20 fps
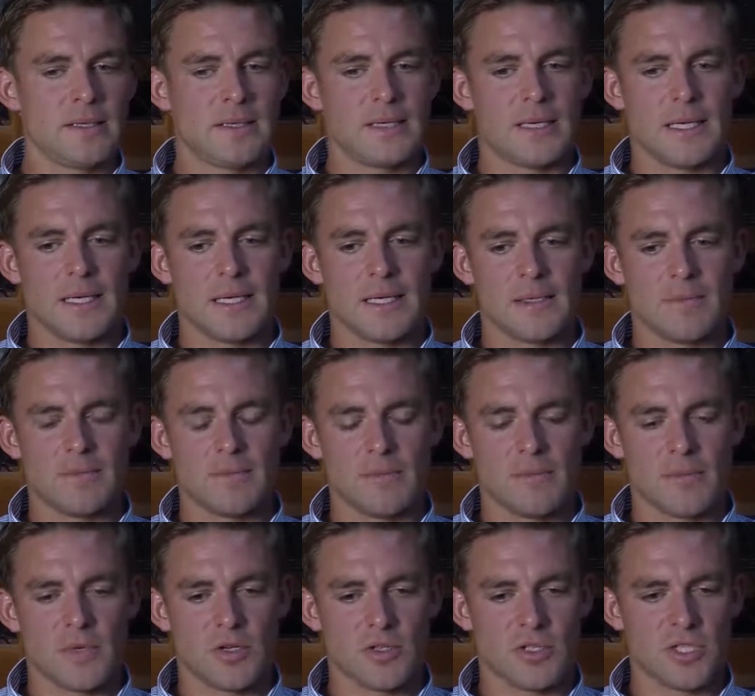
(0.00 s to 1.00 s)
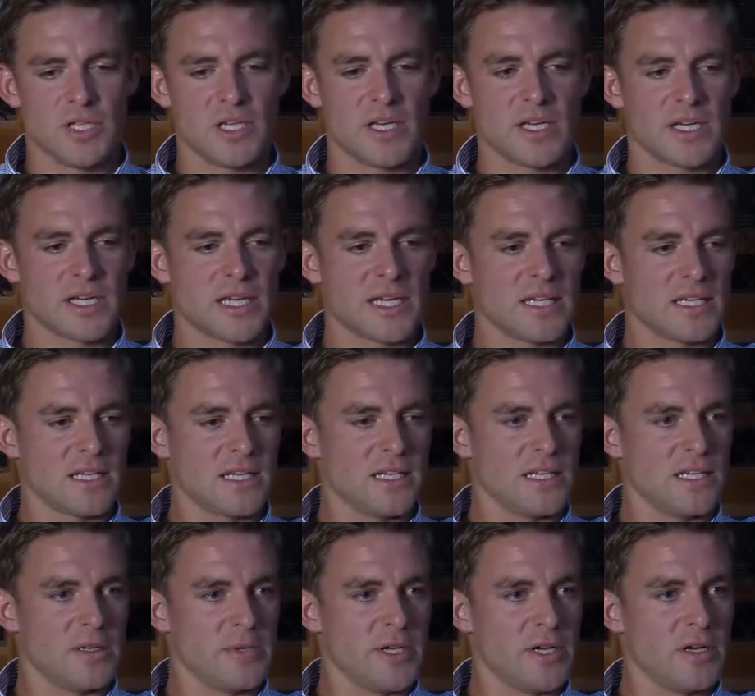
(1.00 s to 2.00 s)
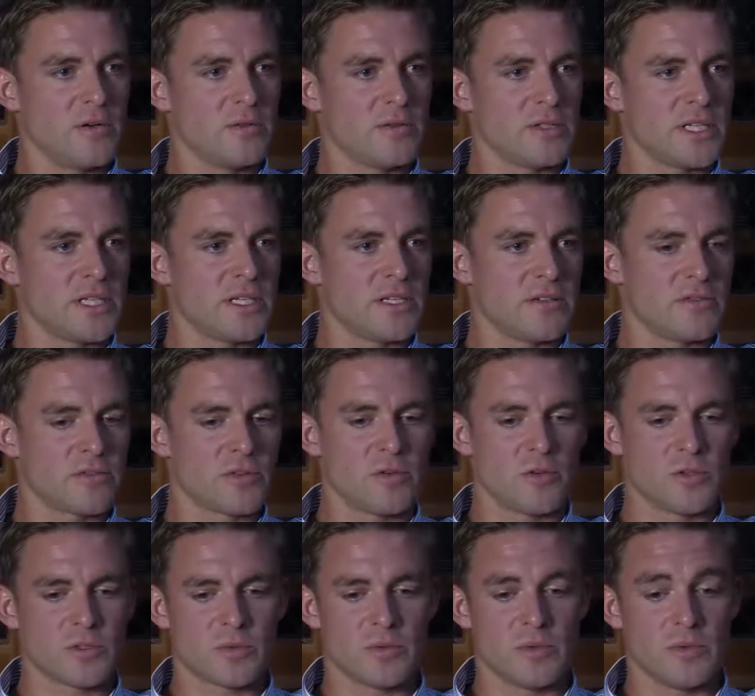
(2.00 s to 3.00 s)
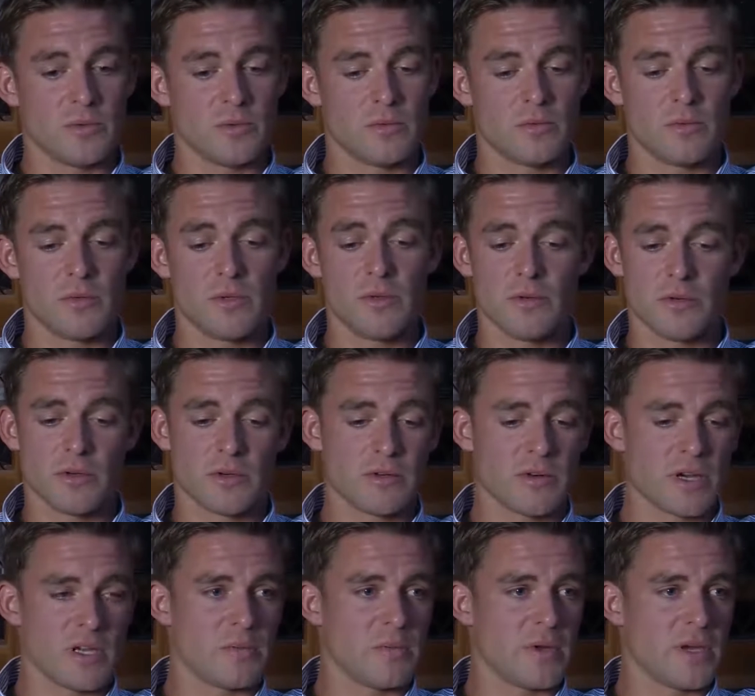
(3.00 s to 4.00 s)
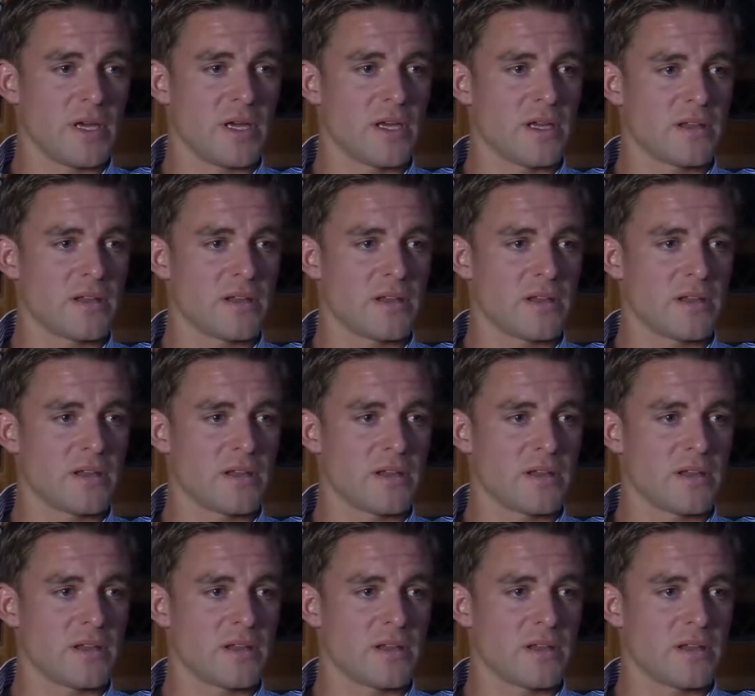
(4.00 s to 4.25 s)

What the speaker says: Hodgie and I are getting a little bit older. Of course, we were a great pair.